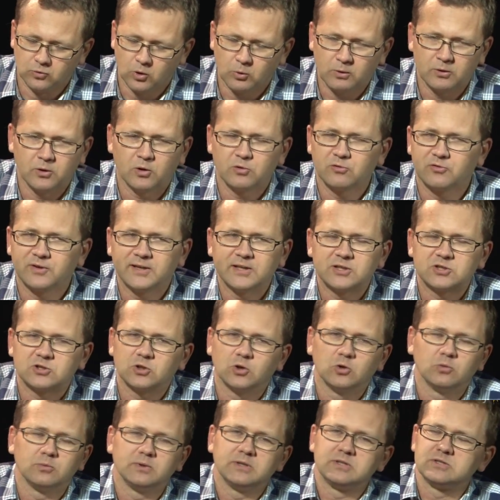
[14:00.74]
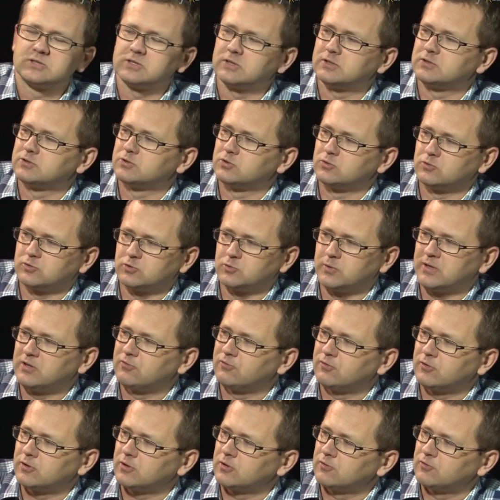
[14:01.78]
No, I don't think so. It's a tree
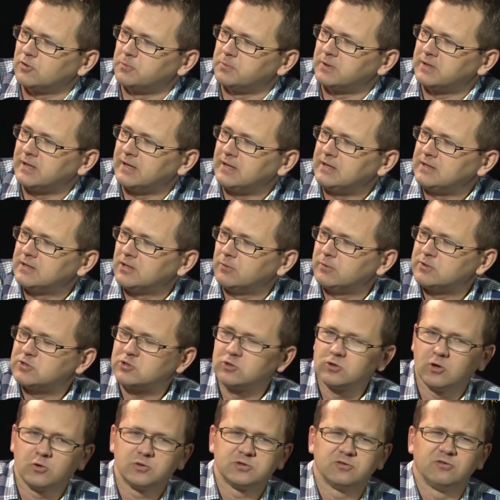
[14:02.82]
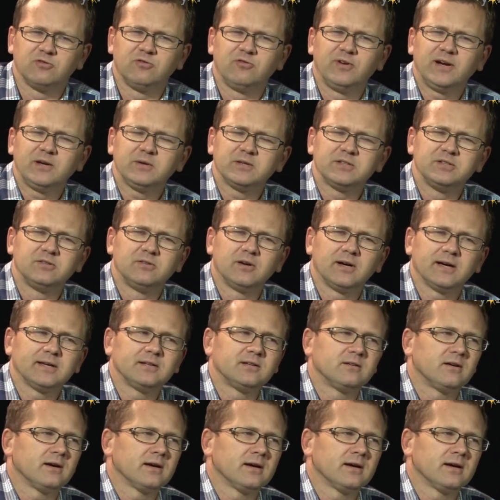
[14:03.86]
from Kenya which grows in very dry